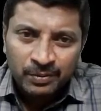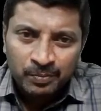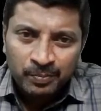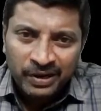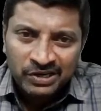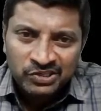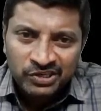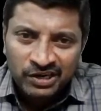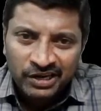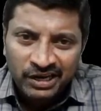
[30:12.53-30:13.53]

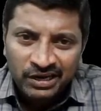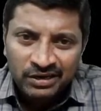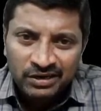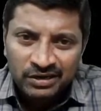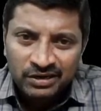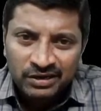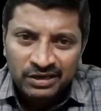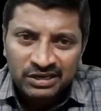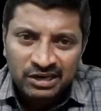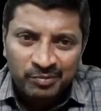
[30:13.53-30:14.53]
Partially
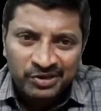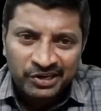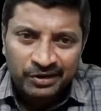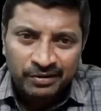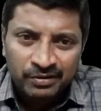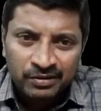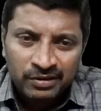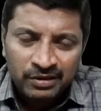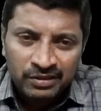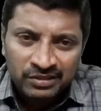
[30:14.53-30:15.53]
committed.
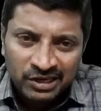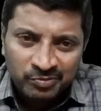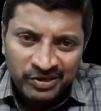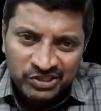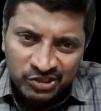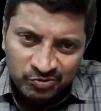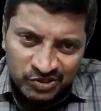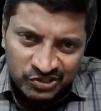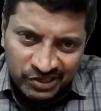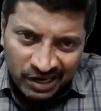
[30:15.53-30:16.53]
That means it
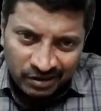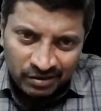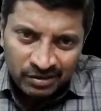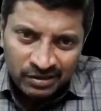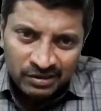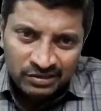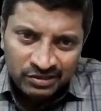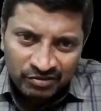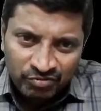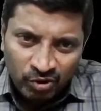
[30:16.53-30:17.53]
was done.
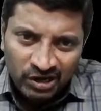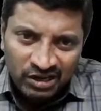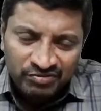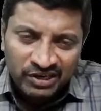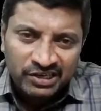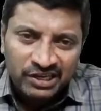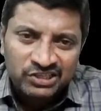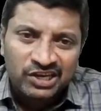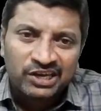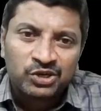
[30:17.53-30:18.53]
The only work
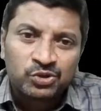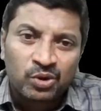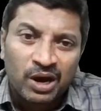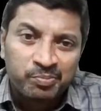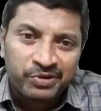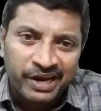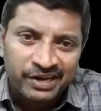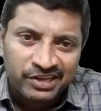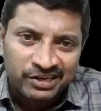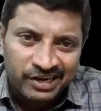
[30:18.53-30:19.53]
is I need to update
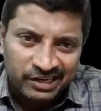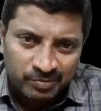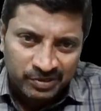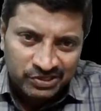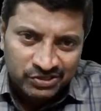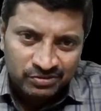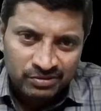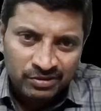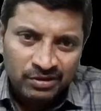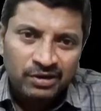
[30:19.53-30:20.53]
the database
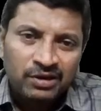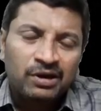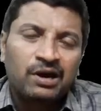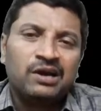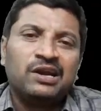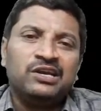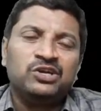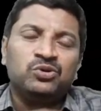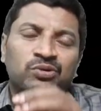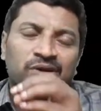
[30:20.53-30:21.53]
or I
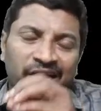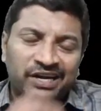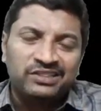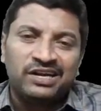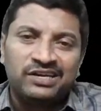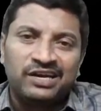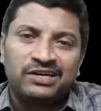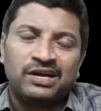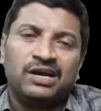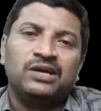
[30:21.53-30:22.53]
need to write the
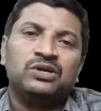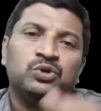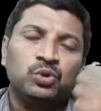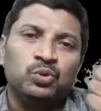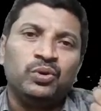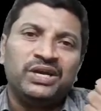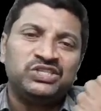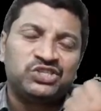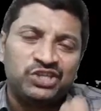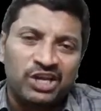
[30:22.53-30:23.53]
data to a
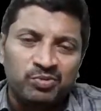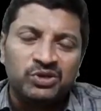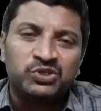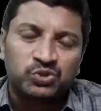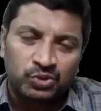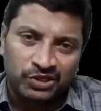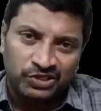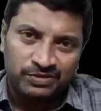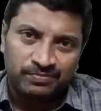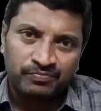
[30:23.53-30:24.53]
stable storage